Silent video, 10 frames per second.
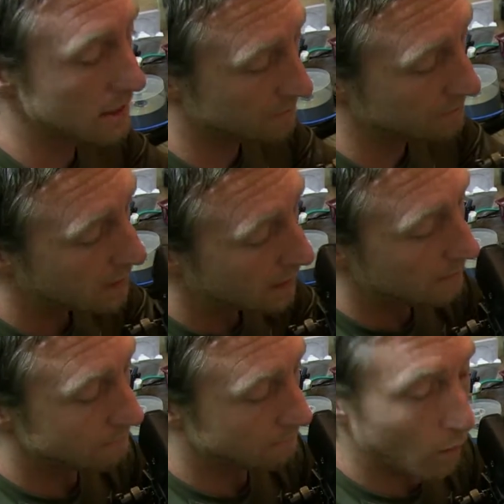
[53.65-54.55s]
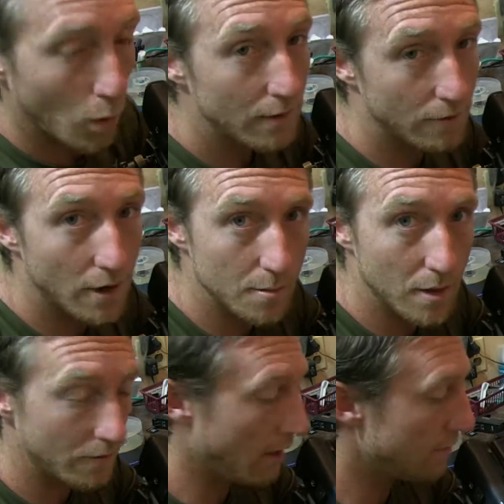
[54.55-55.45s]
I'm quite fond of my
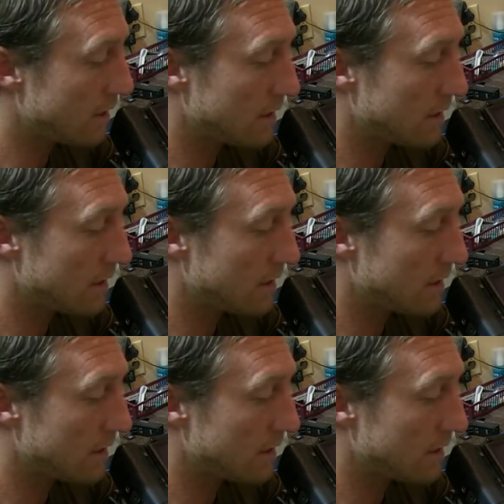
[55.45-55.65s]
5D.